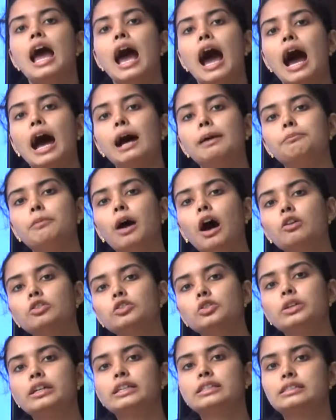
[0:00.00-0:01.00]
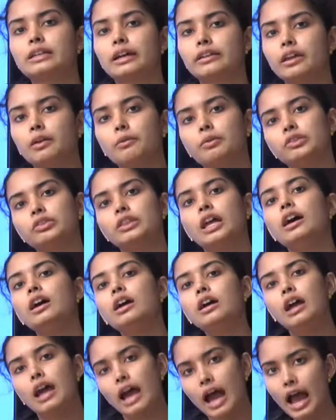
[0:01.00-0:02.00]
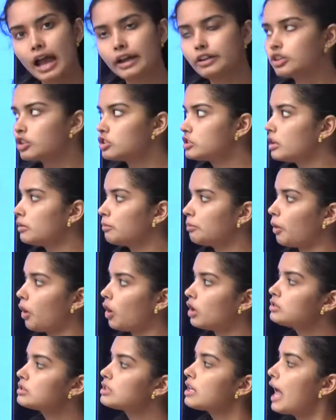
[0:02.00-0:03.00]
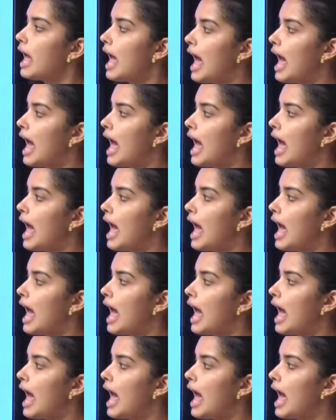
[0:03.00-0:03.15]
are bound to each other with the hydrogen bonds.